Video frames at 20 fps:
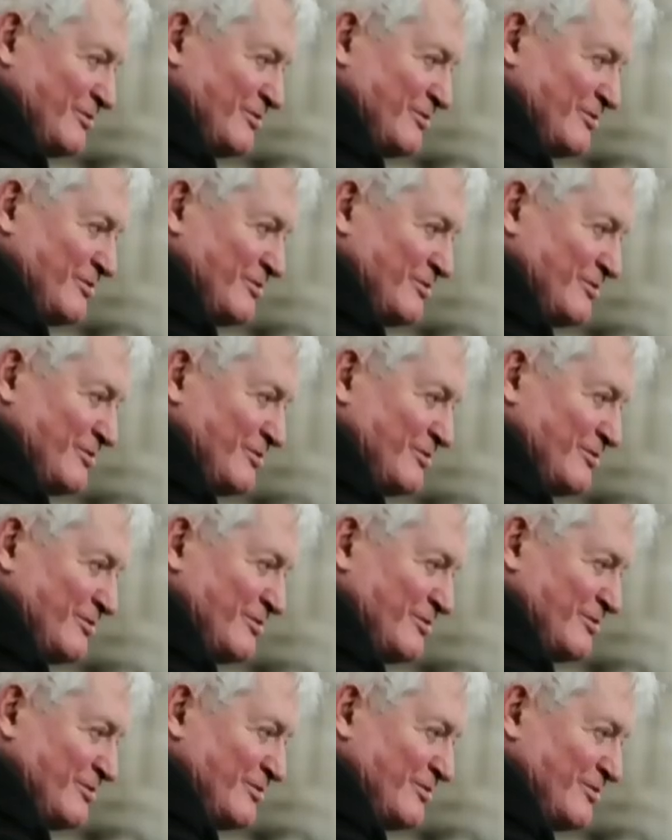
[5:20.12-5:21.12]

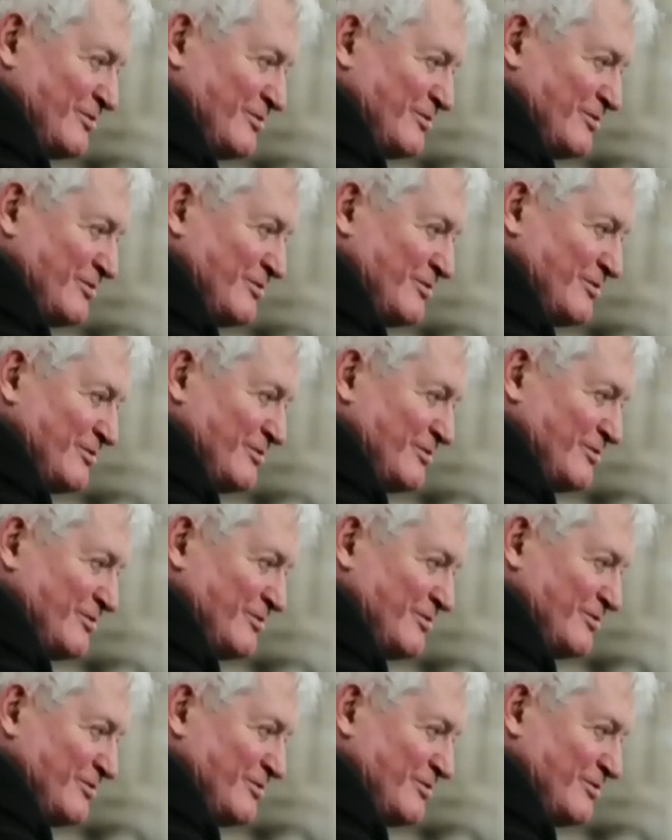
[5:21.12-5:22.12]

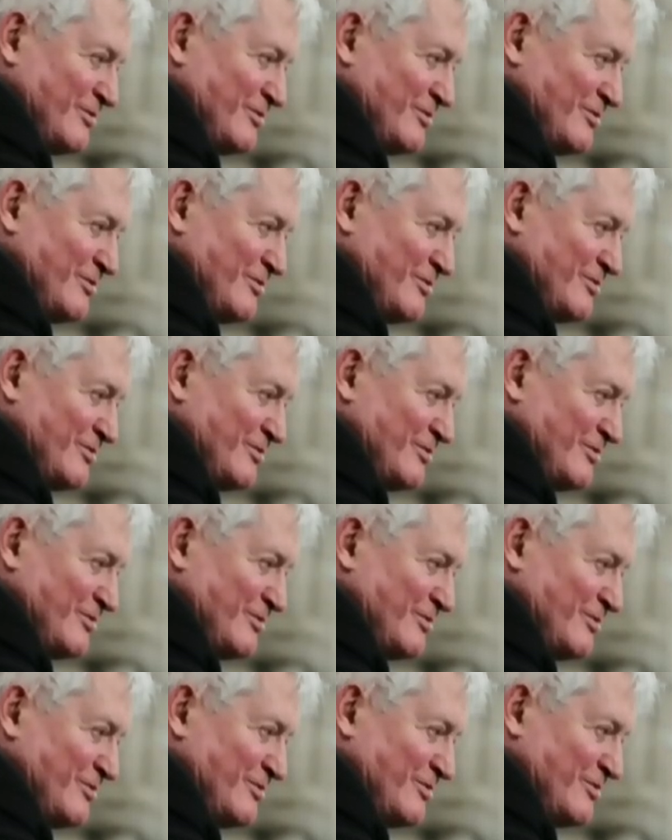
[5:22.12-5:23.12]

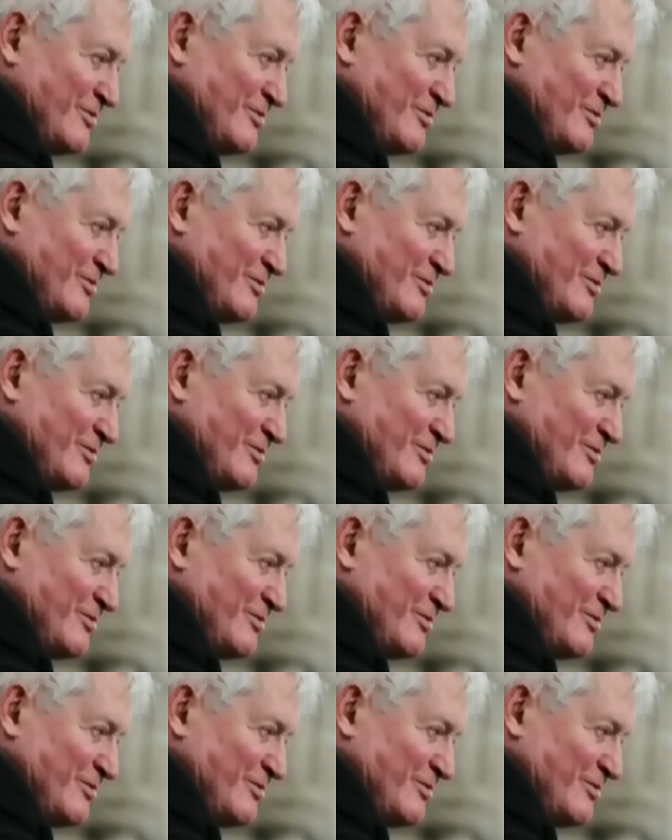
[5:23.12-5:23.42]
(silent)